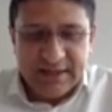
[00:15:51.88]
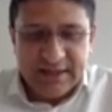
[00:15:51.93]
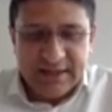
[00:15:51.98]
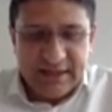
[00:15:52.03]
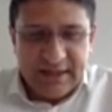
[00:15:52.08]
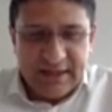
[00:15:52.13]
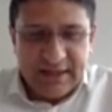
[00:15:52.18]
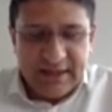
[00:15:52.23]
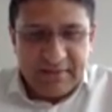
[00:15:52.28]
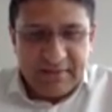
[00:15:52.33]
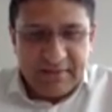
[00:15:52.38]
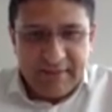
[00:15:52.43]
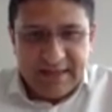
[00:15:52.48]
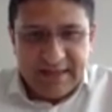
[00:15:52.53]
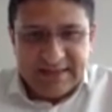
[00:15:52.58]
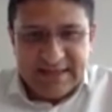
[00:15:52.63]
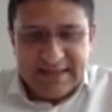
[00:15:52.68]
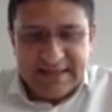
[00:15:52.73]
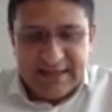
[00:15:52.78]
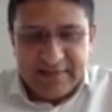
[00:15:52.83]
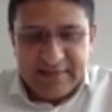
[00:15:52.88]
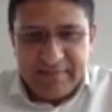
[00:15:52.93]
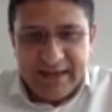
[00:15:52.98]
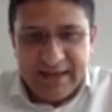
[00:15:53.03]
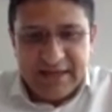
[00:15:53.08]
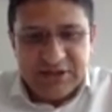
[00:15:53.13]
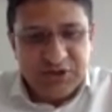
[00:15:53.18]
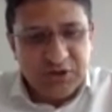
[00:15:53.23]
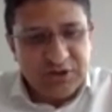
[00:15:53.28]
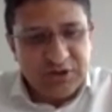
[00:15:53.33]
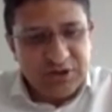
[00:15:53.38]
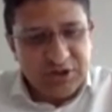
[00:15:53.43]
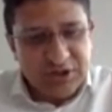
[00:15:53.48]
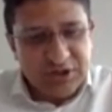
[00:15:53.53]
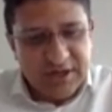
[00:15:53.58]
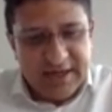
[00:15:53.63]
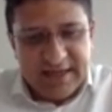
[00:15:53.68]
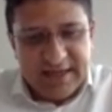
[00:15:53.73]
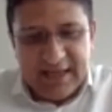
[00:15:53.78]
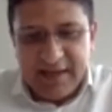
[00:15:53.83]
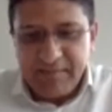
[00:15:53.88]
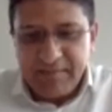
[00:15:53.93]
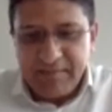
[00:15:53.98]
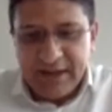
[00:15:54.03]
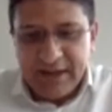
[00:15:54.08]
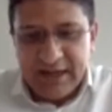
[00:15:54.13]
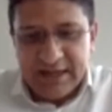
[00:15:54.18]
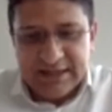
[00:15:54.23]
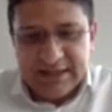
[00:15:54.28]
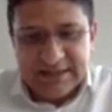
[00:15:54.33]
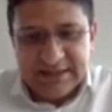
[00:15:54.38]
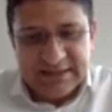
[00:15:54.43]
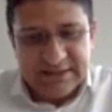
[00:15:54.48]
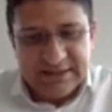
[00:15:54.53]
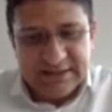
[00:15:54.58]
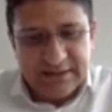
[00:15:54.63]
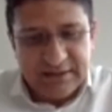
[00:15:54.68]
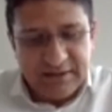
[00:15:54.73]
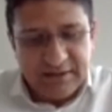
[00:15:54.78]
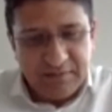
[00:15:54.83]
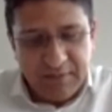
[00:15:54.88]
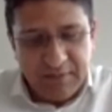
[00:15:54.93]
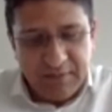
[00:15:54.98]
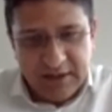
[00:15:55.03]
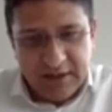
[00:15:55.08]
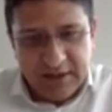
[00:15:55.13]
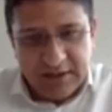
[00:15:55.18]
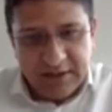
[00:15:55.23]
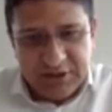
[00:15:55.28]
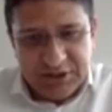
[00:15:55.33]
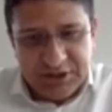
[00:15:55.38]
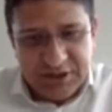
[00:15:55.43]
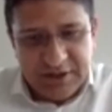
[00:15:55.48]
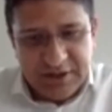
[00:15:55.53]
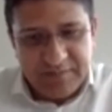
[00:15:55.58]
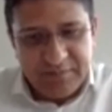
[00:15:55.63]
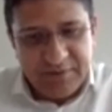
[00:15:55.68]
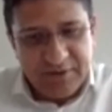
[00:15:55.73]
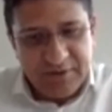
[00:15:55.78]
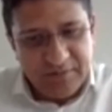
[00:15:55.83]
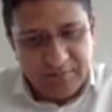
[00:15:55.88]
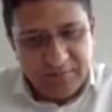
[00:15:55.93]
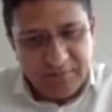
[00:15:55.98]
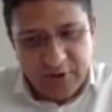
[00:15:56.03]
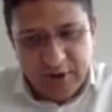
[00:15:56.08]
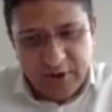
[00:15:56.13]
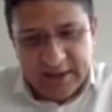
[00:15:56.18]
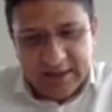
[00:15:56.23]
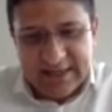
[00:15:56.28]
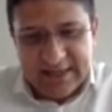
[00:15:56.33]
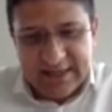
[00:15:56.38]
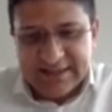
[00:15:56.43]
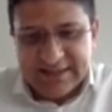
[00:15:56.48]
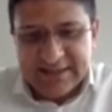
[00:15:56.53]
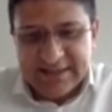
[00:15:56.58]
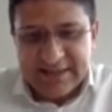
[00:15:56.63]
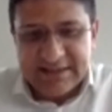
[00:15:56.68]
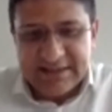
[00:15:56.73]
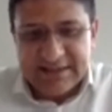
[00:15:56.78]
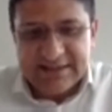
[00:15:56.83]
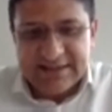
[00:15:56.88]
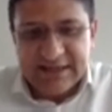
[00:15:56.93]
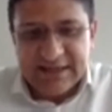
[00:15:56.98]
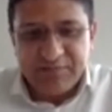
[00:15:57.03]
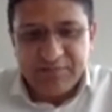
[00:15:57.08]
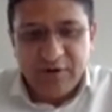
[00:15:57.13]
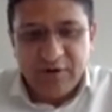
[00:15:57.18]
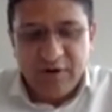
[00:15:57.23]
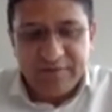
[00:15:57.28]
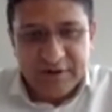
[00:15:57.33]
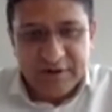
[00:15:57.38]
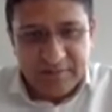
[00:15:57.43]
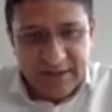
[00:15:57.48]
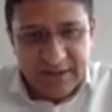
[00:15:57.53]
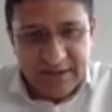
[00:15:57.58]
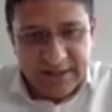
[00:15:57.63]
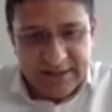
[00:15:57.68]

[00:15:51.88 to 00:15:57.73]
basically based on three key pillars: partnership, product excellence, and profitability.